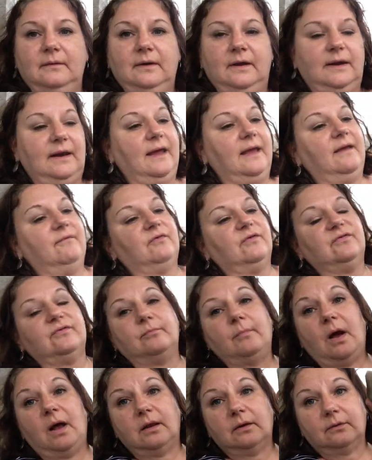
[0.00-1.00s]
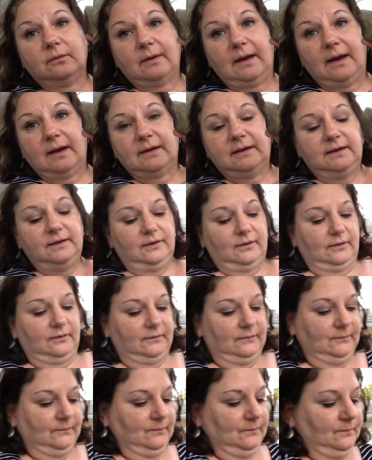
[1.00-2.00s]
and I have a smaller rock here.
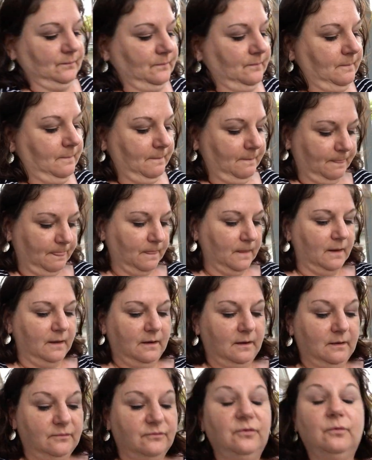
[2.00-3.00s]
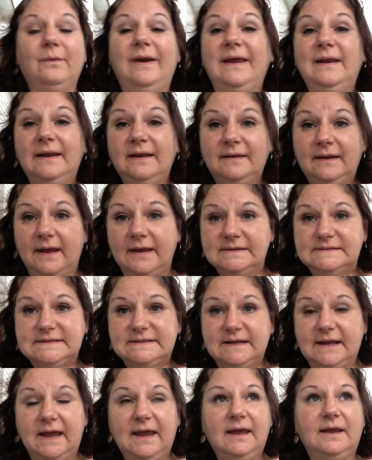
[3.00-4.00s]
It's a rainy day today